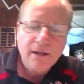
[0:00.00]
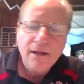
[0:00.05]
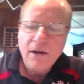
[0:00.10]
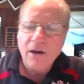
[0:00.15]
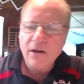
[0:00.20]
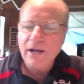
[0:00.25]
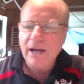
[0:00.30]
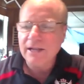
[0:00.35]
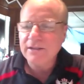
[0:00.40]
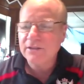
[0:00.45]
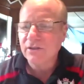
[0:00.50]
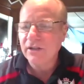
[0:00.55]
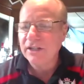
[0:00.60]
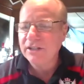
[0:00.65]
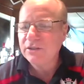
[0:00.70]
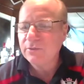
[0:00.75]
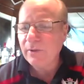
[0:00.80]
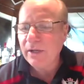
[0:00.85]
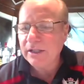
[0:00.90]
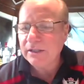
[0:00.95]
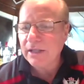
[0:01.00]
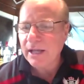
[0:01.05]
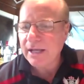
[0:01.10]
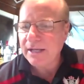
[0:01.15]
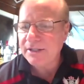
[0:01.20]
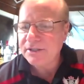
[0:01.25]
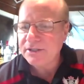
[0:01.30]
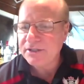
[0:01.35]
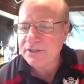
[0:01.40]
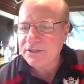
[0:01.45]
Okay, so this week,
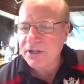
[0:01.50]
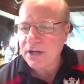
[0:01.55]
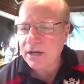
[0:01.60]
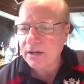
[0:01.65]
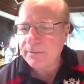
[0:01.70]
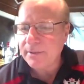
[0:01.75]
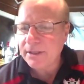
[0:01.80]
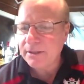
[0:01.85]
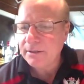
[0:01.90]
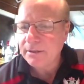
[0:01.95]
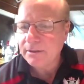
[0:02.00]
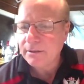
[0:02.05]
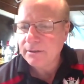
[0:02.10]
ladies and gentlemen,